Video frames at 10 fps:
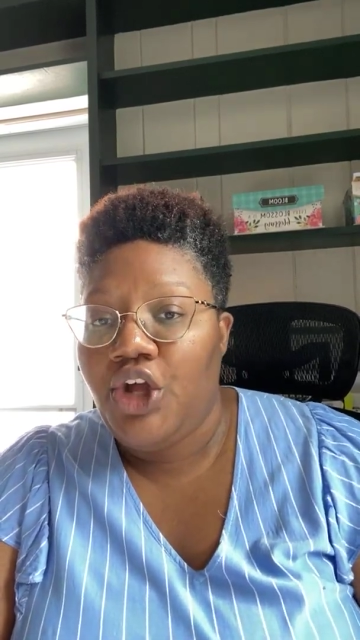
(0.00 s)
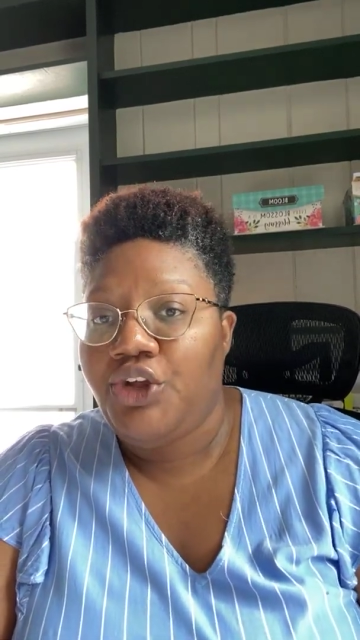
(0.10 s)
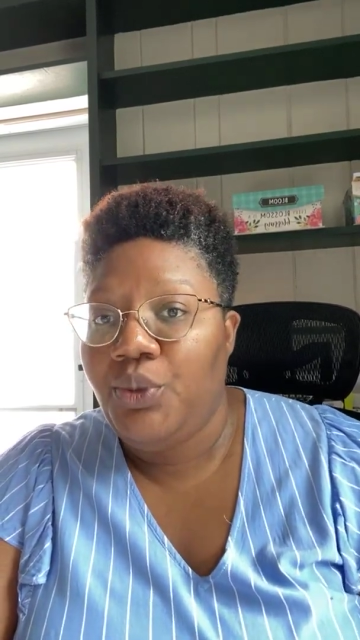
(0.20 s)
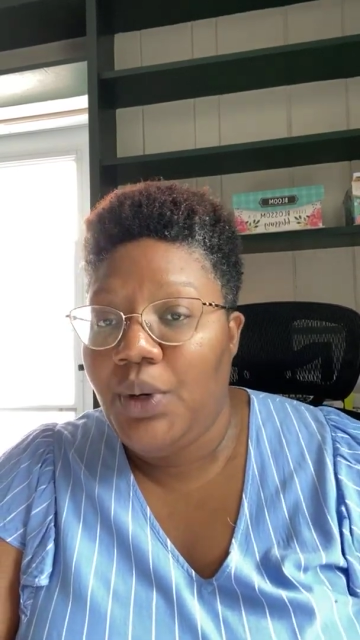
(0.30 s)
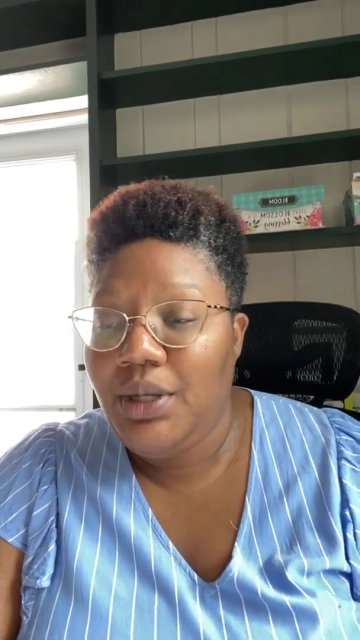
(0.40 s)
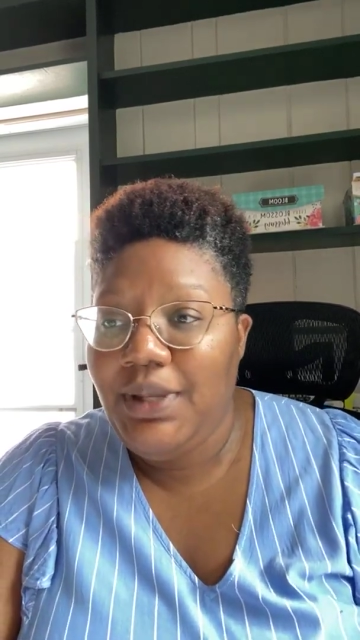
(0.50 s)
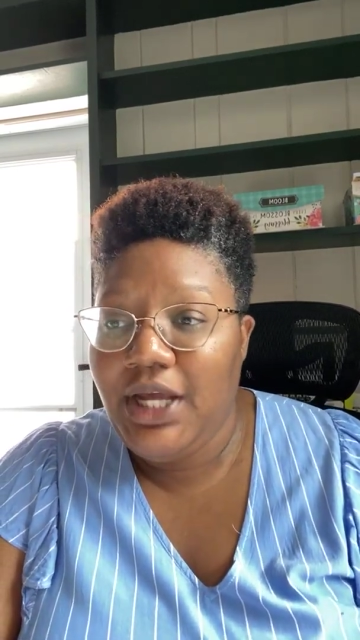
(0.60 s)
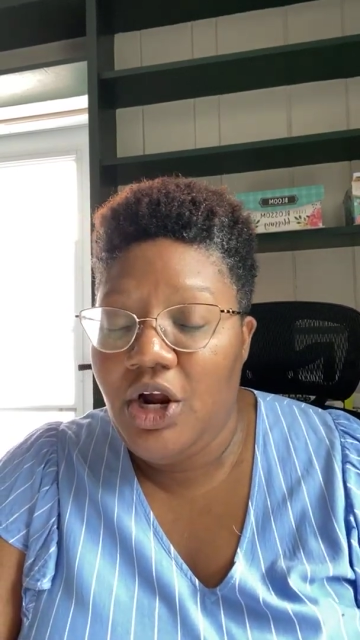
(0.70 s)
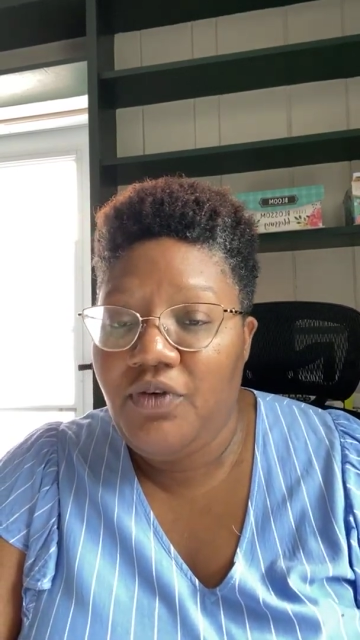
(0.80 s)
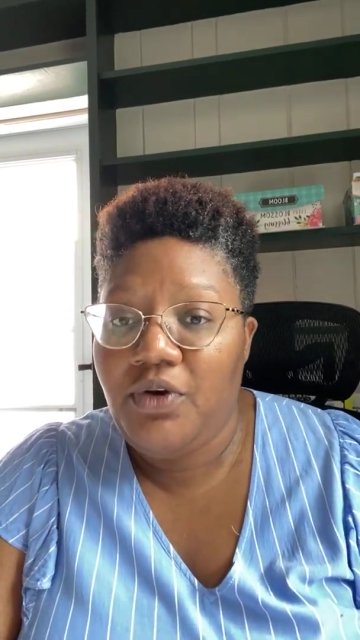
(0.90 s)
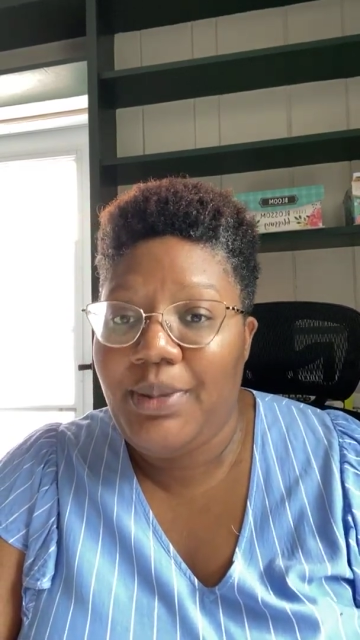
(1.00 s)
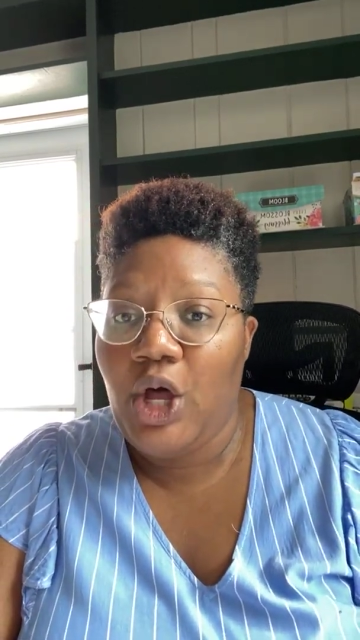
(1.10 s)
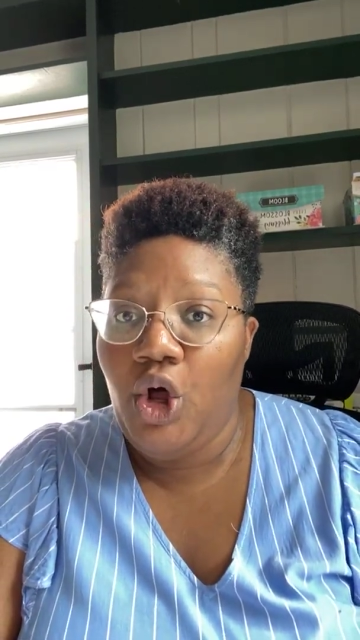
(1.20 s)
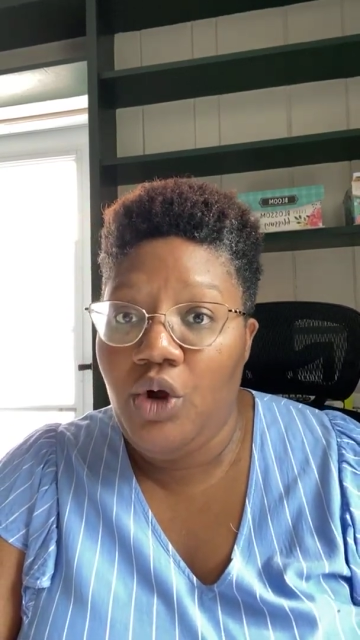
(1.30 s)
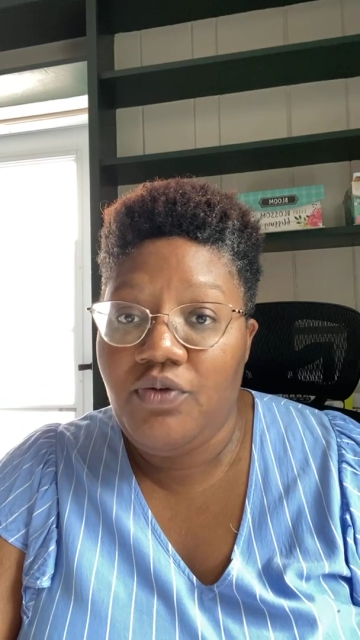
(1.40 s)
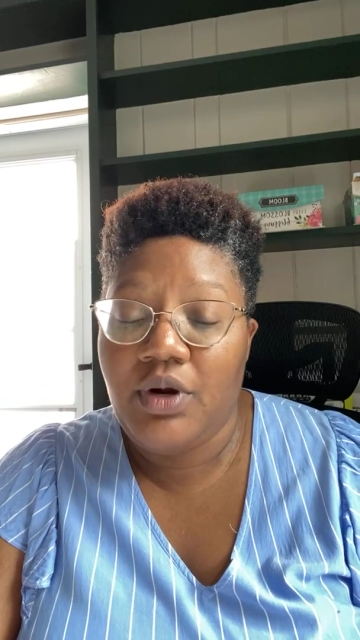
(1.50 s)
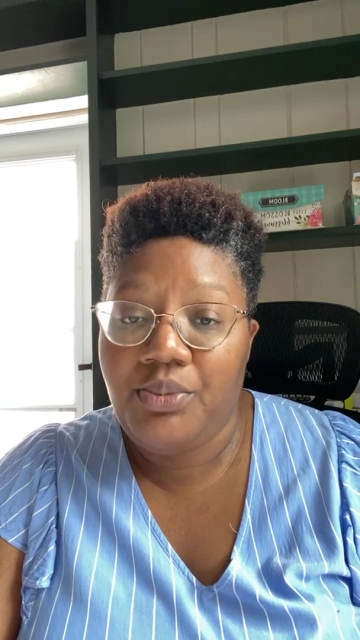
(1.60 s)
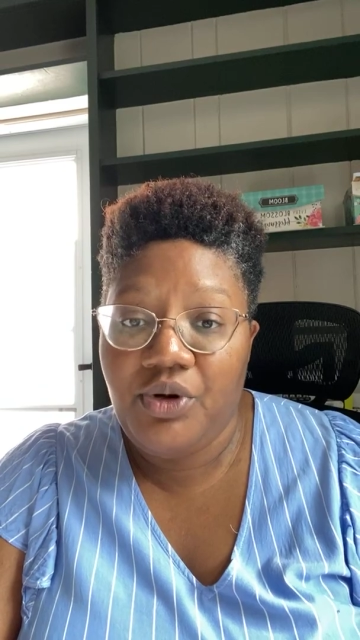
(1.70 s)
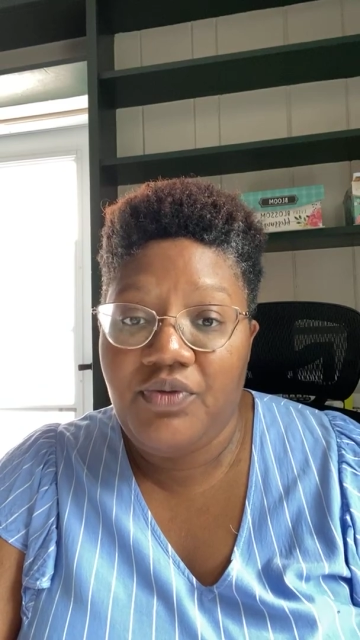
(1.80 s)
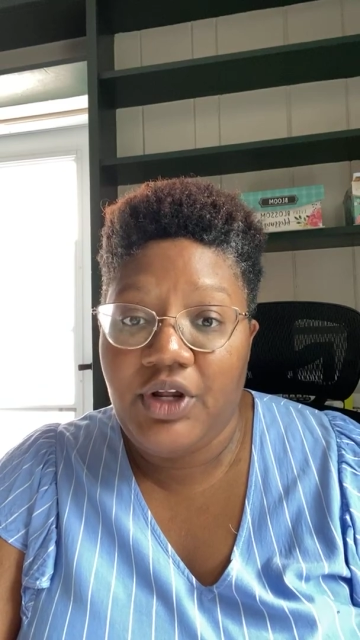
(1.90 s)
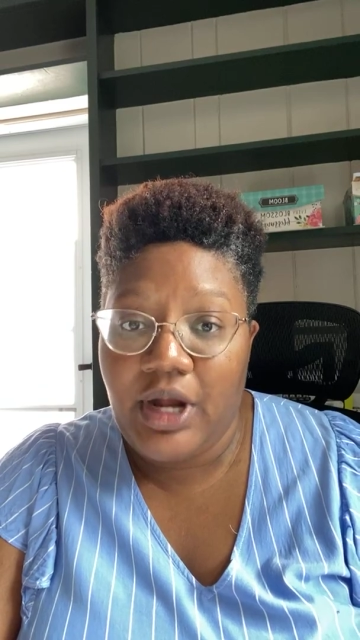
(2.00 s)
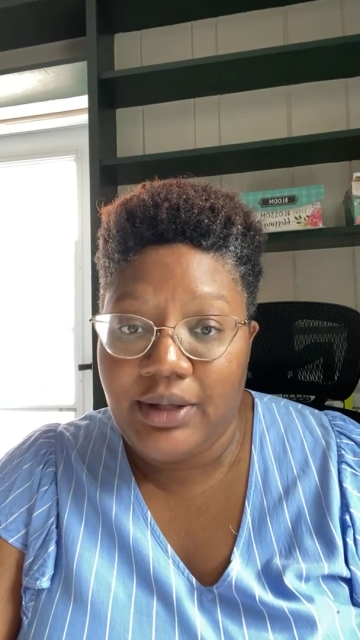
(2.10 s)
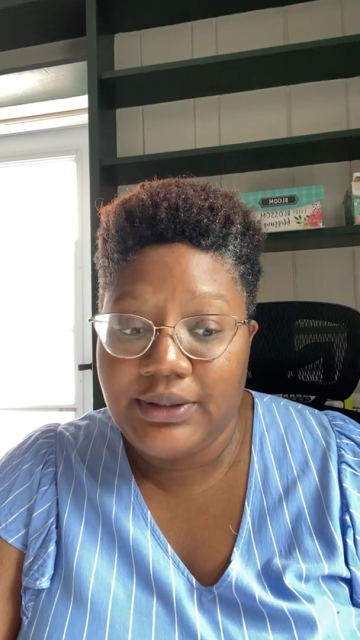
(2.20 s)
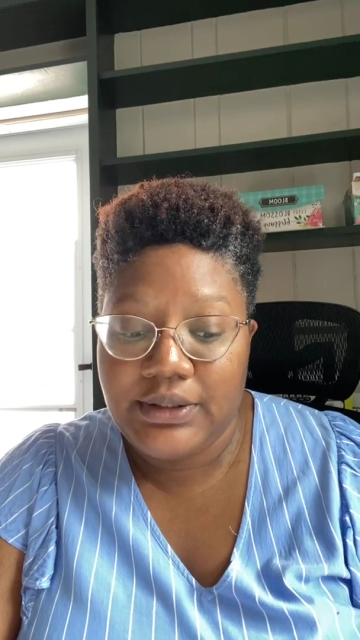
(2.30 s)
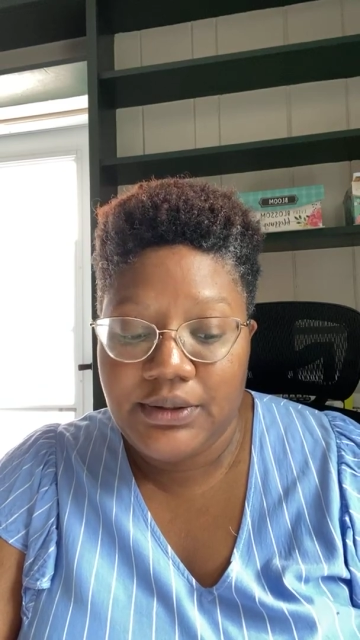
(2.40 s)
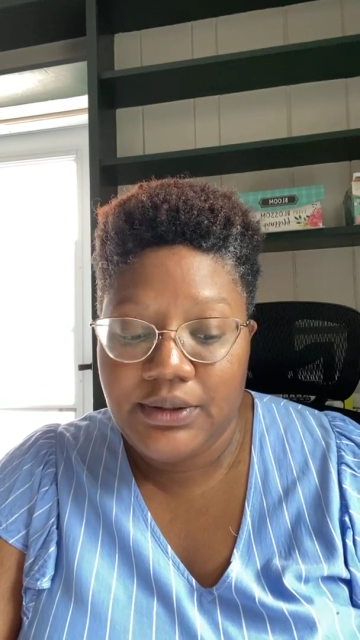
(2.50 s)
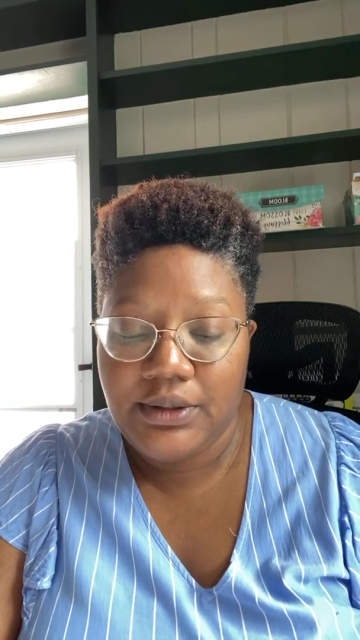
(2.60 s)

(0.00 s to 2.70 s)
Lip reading: you want to be careful about over improving your house.